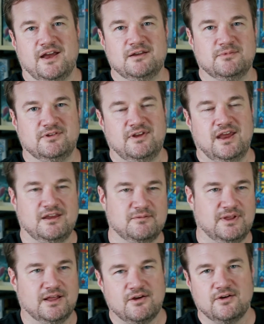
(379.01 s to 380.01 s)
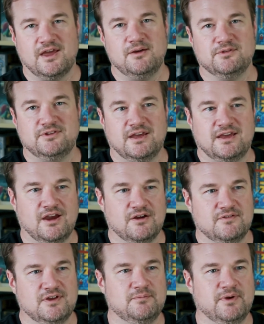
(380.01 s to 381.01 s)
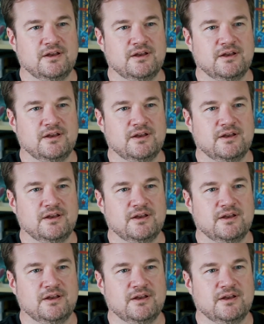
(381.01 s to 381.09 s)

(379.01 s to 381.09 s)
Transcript: find a mistake and be like, okay, we'll take care of it.